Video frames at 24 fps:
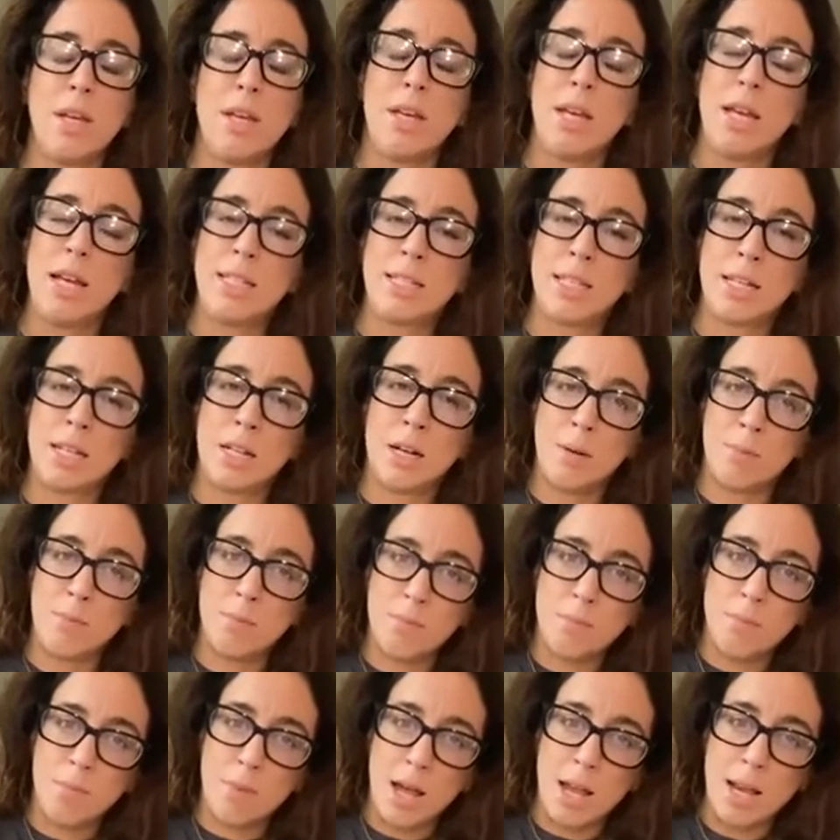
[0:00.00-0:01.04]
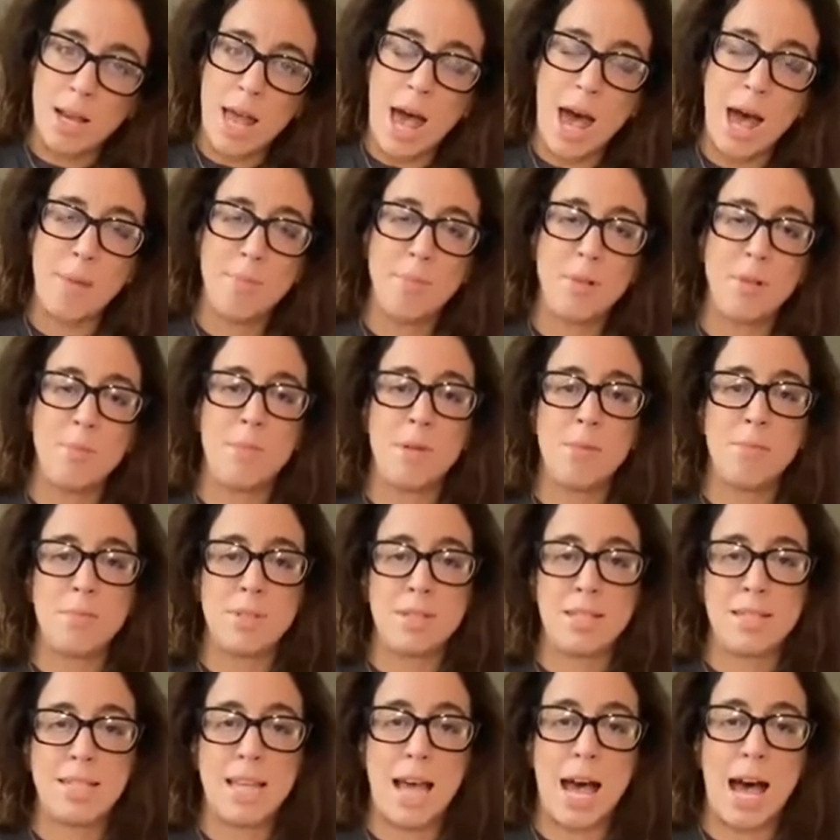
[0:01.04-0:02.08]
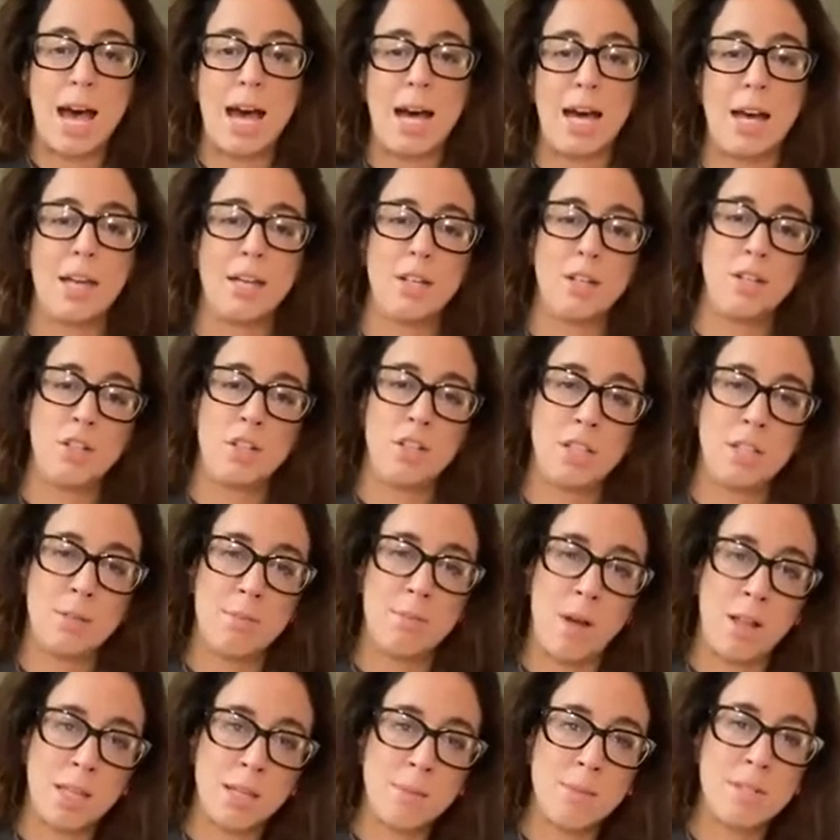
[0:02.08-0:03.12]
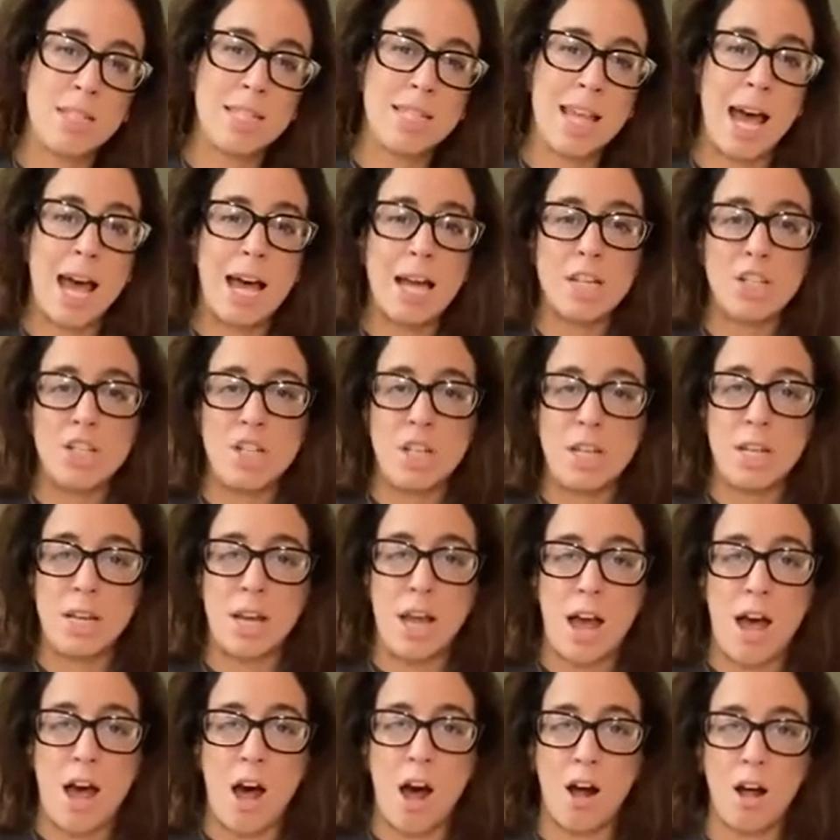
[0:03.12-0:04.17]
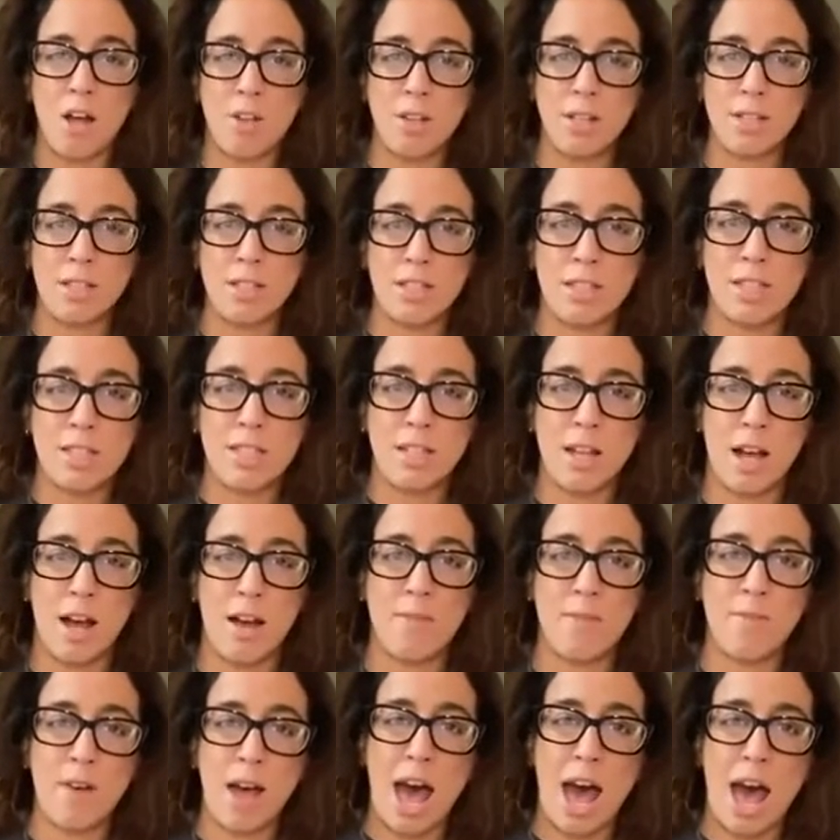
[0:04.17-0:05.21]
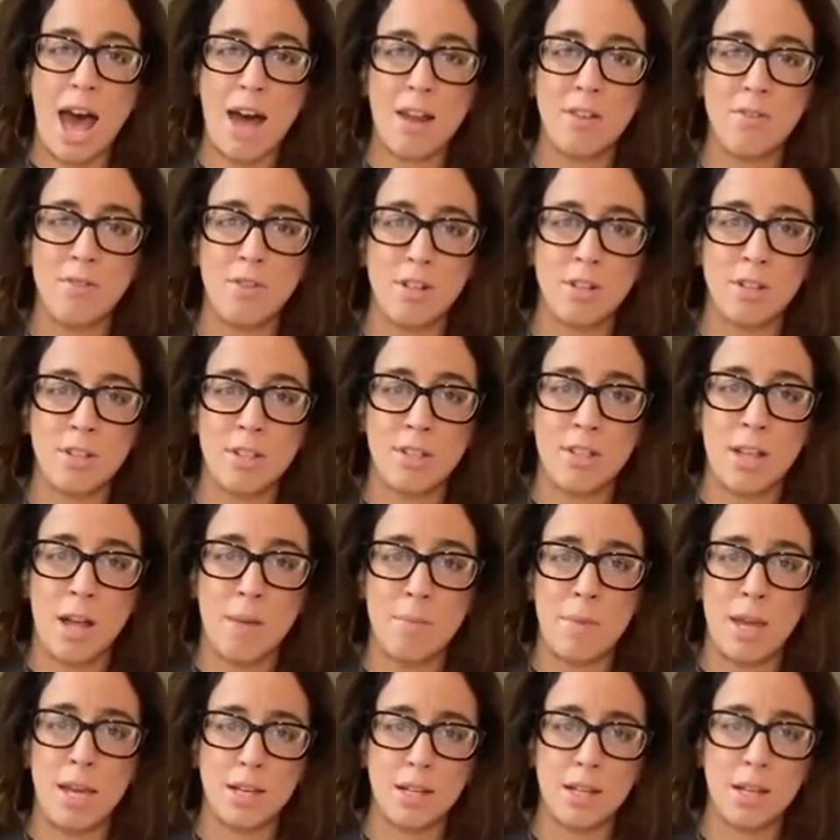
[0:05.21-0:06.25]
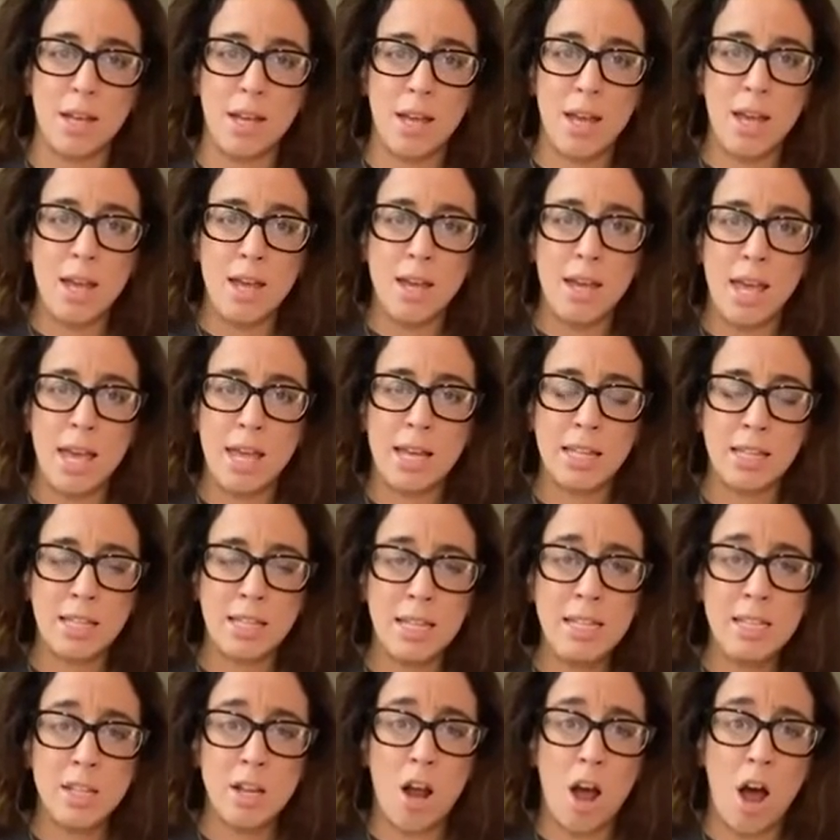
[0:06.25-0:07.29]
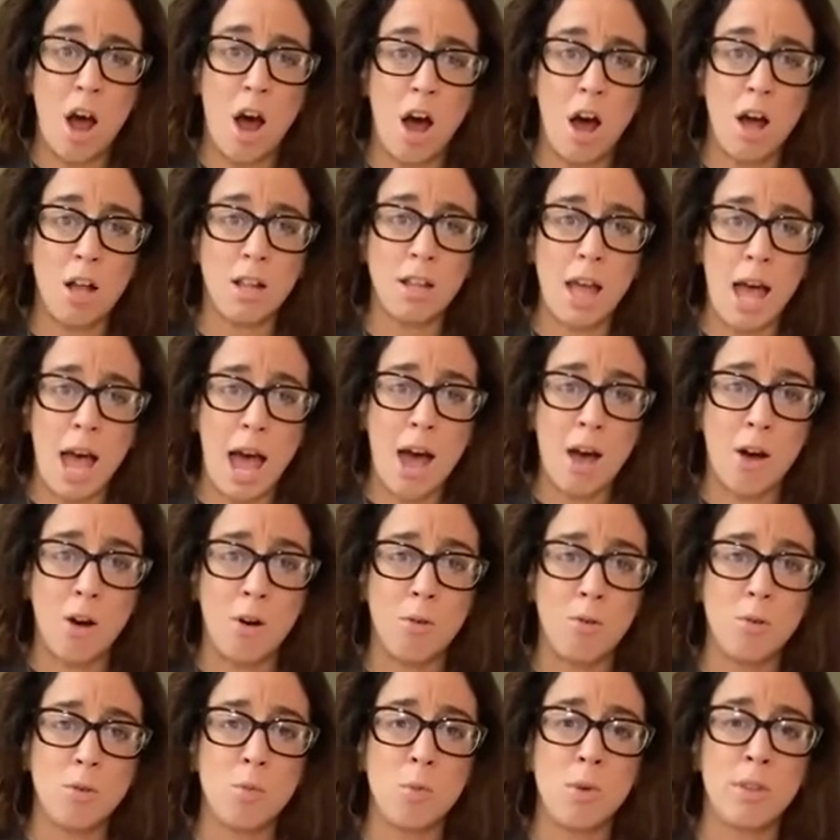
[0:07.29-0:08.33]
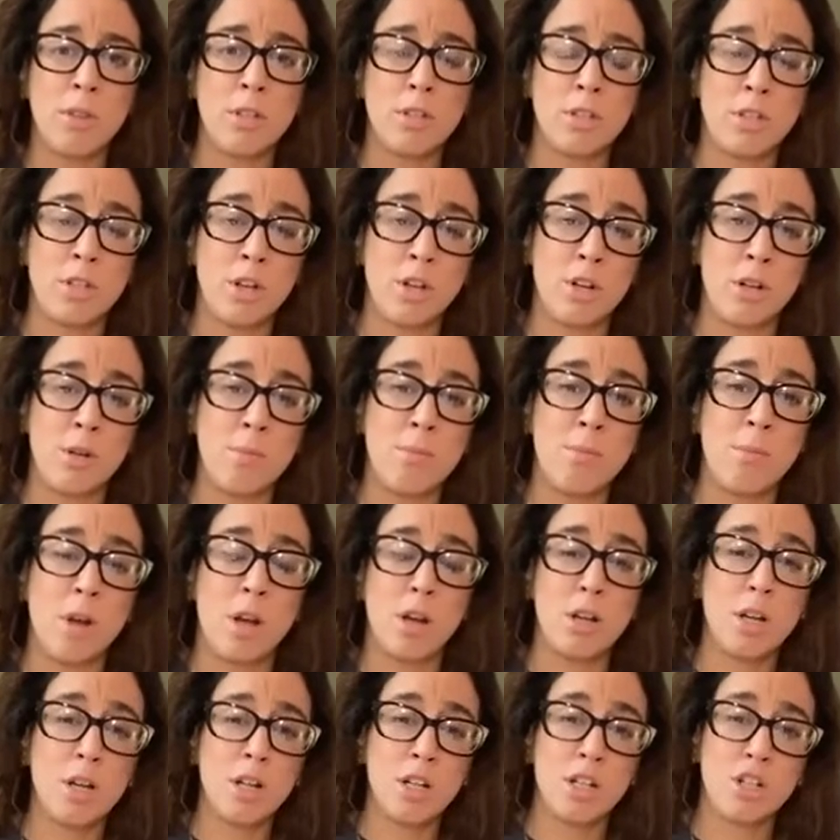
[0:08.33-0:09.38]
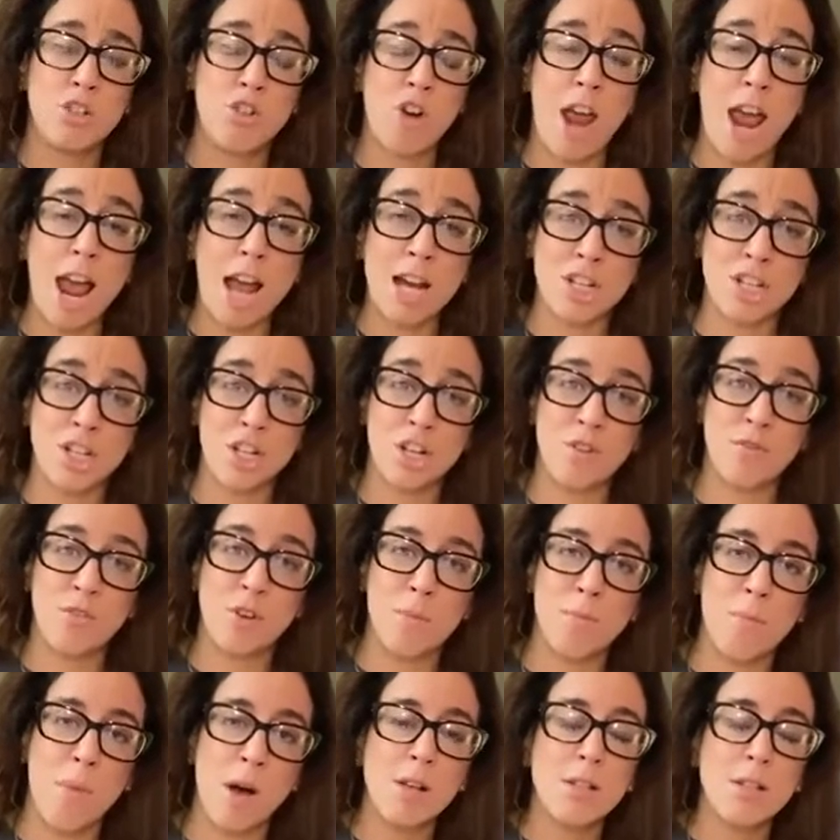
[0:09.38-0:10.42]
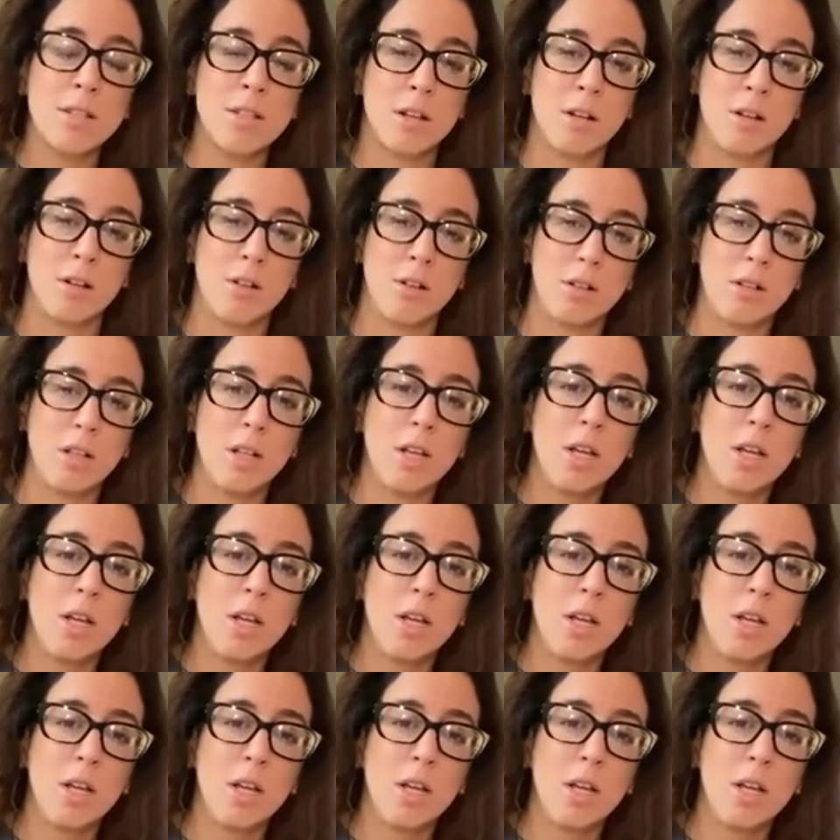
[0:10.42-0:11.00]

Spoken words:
it's like an abdomen massage. It's about like massaging all that stuff out of your stomach. It cleans it all out with a certain contraction of your muscle,